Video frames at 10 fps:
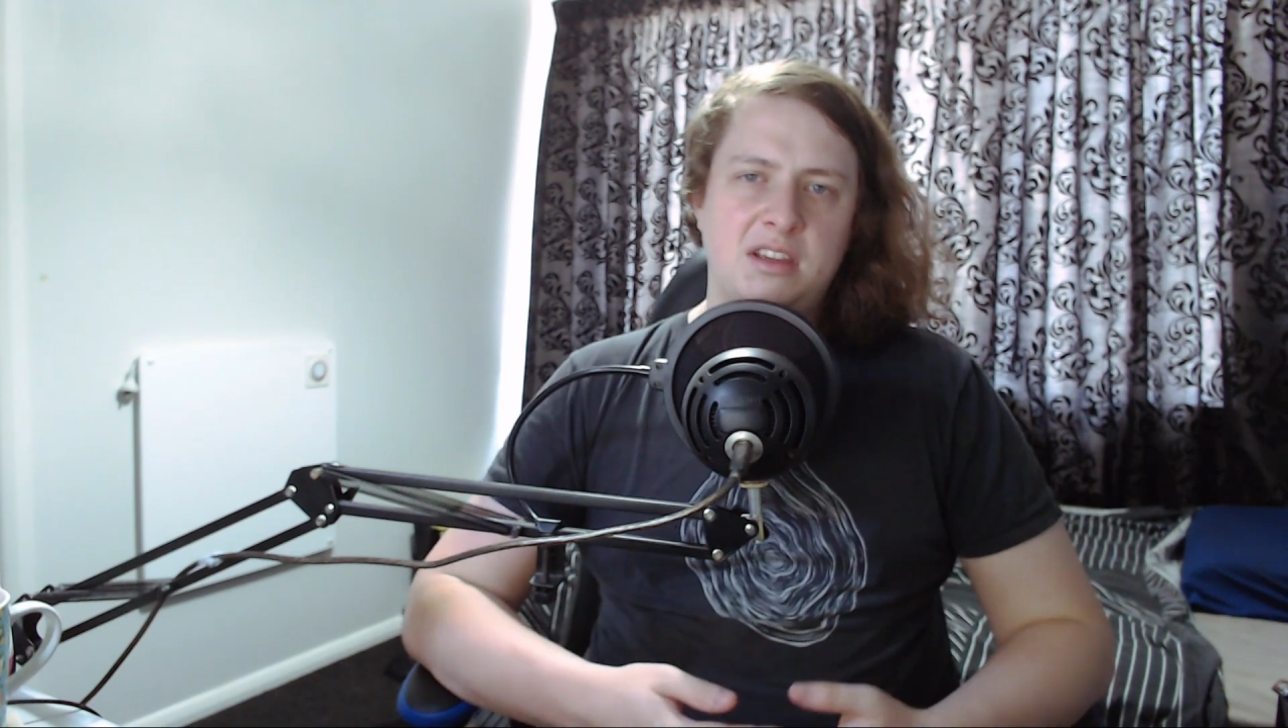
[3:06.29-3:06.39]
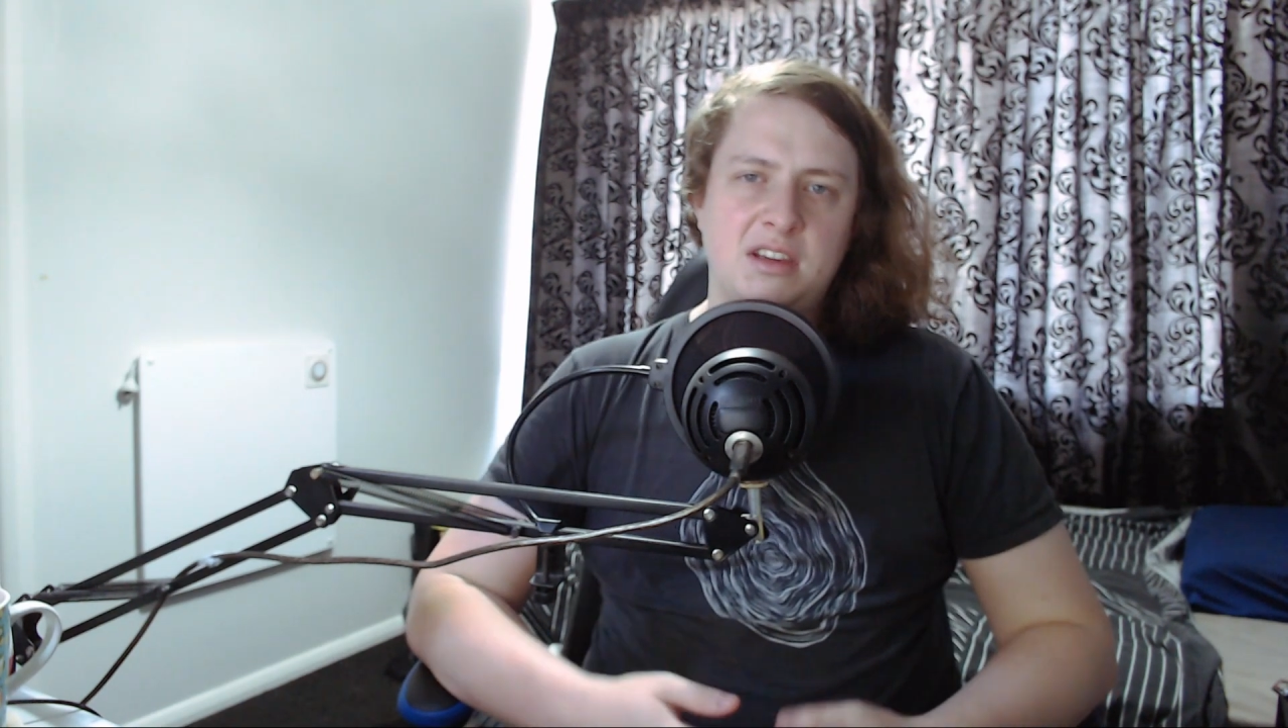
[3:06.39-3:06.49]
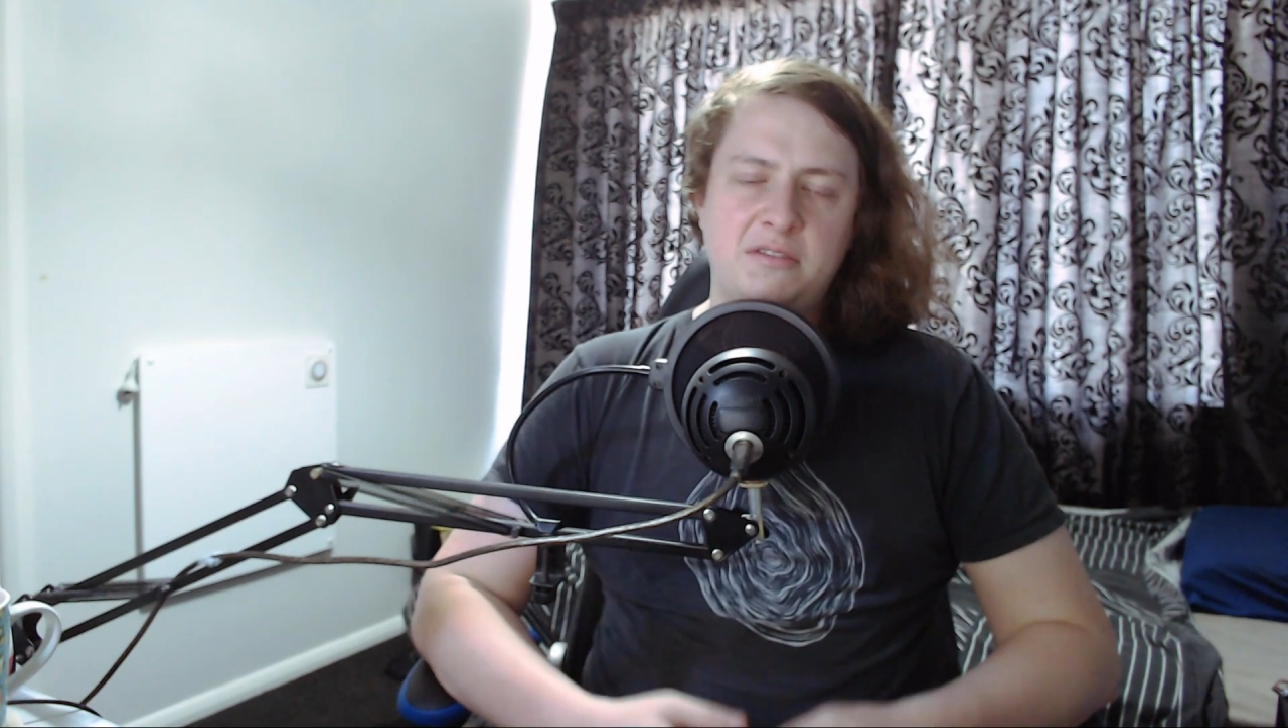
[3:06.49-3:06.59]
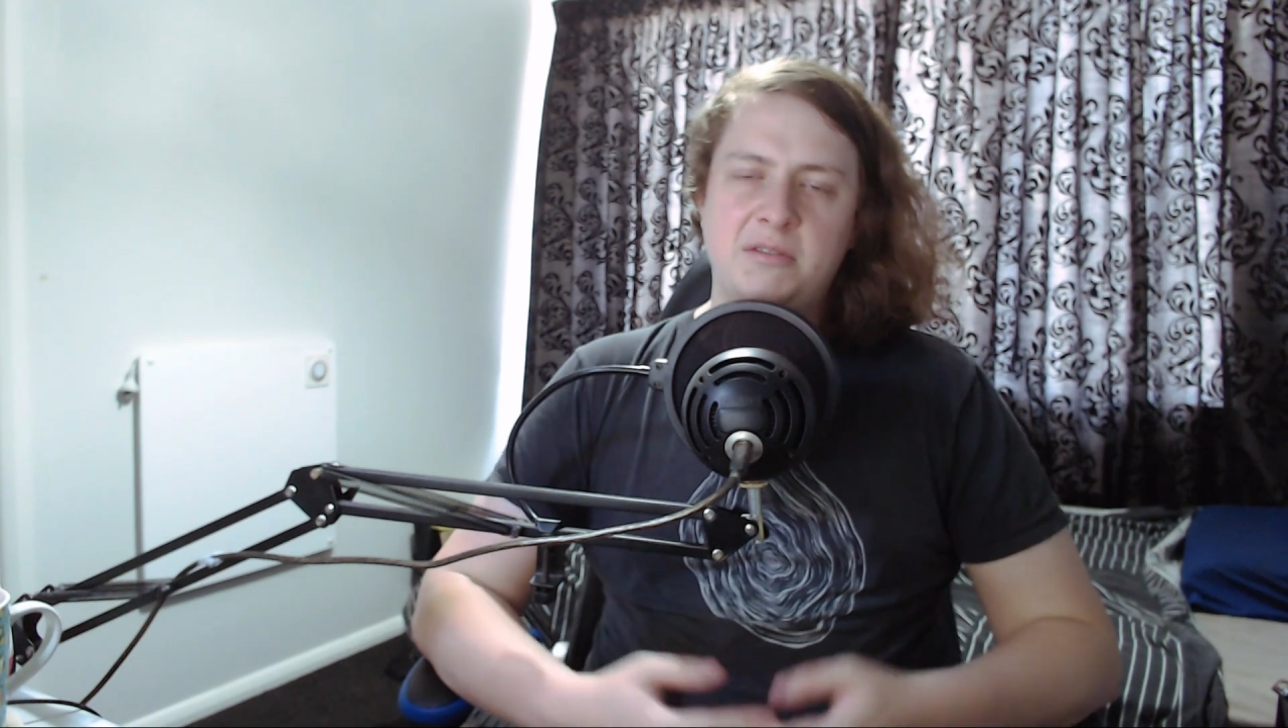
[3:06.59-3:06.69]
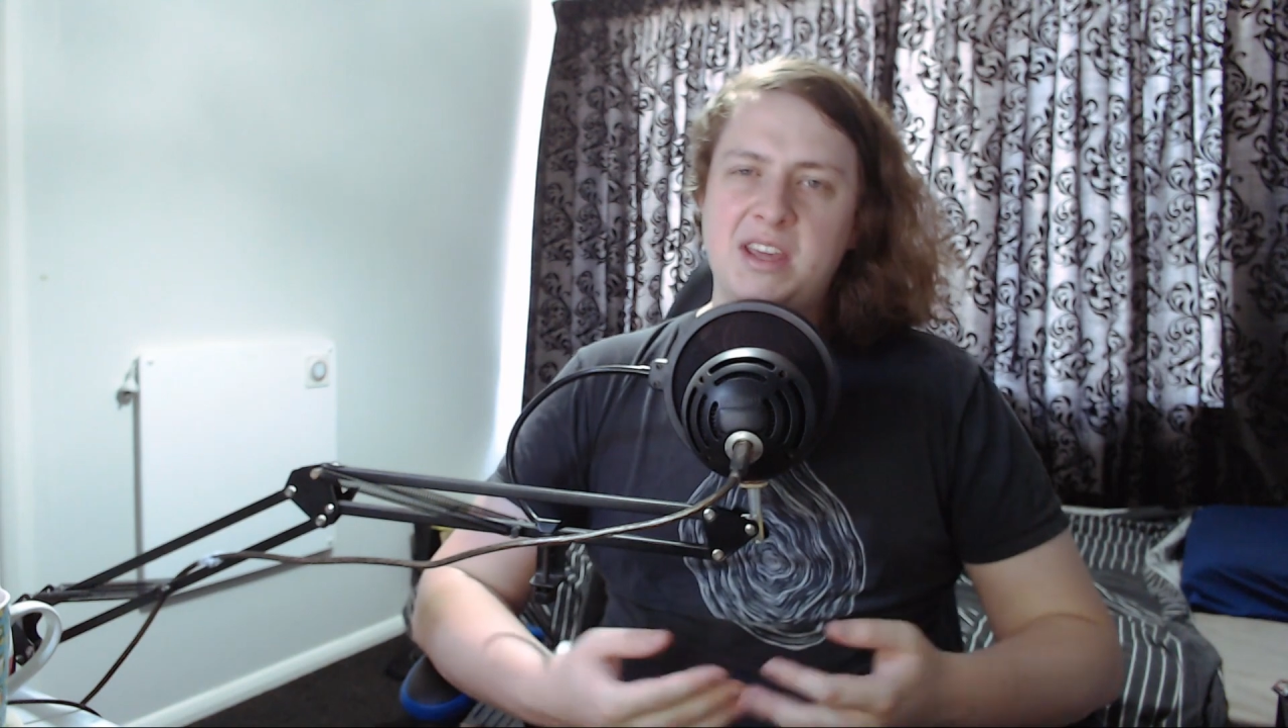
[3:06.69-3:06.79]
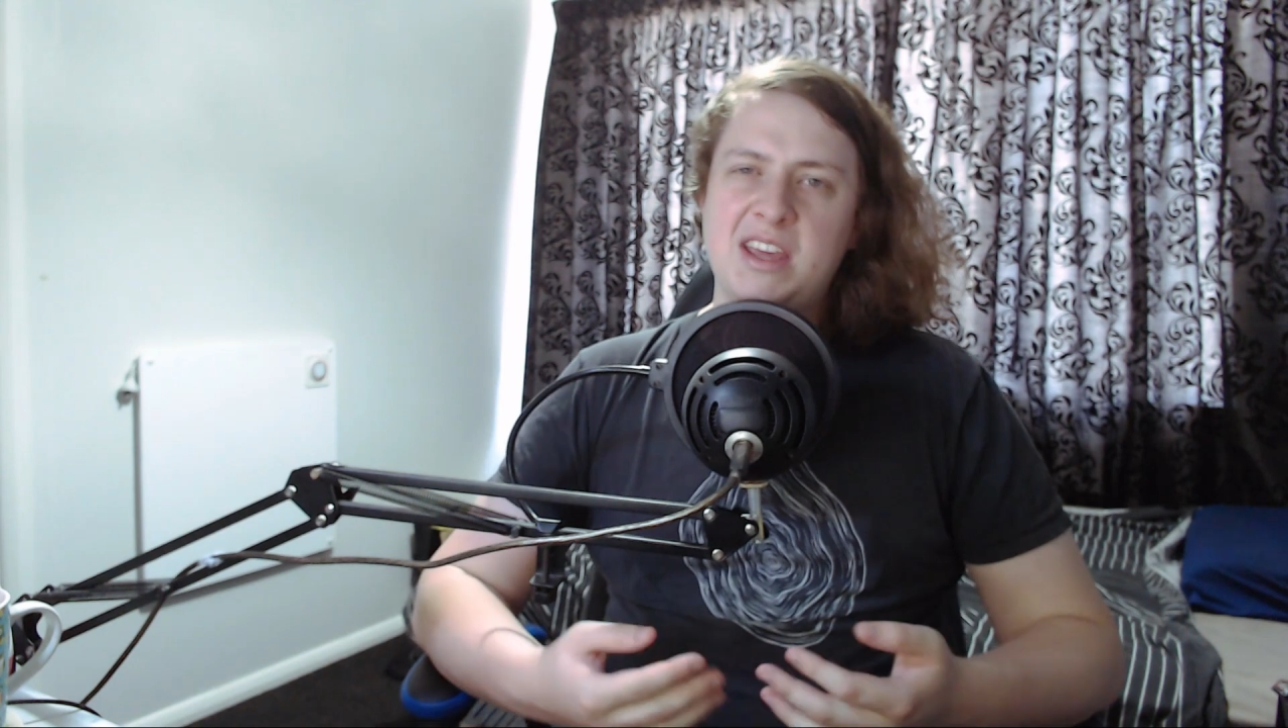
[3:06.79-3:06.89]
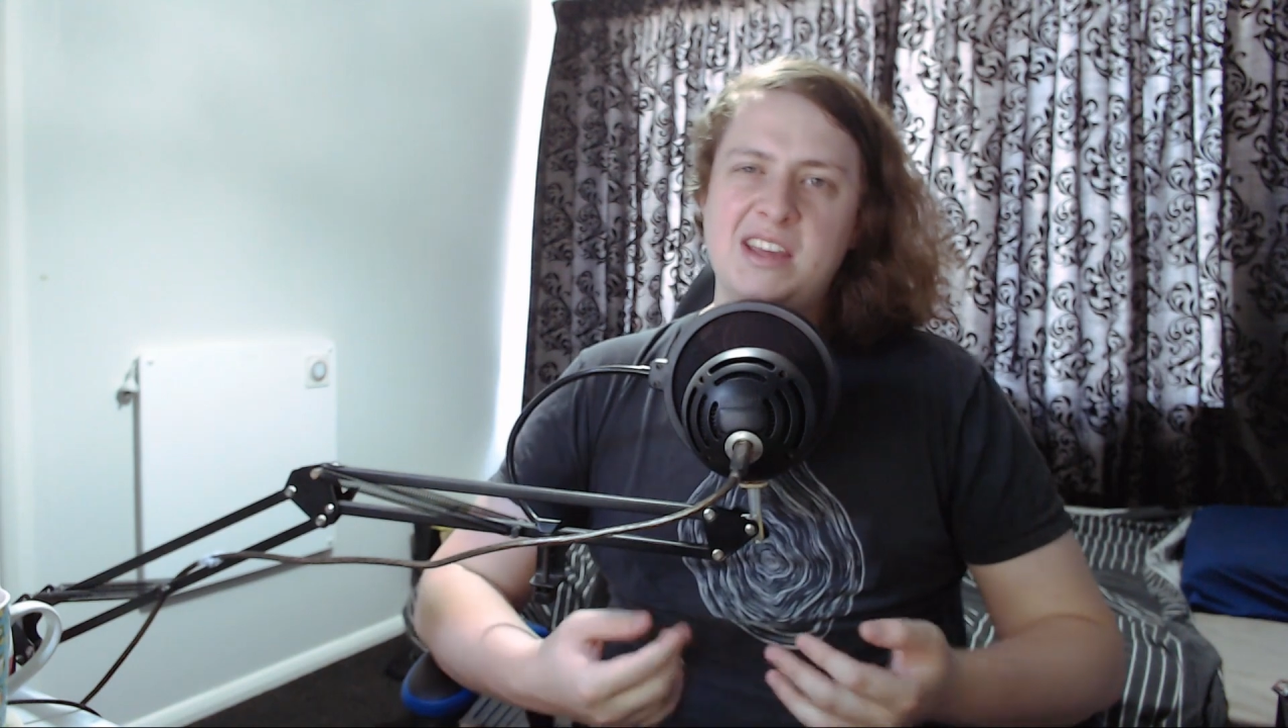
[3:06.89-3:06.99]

If we